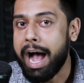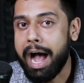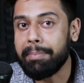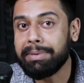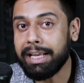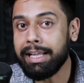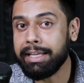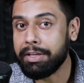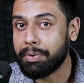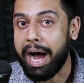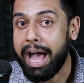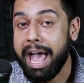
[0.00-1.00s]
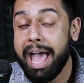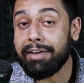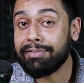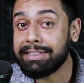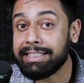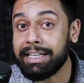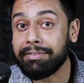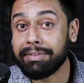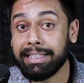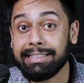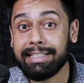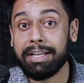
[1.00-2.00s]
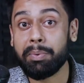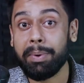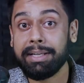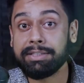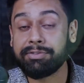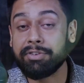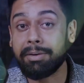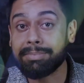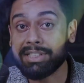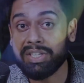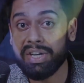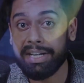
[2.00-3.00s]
I'm telling you, I have received these requests from such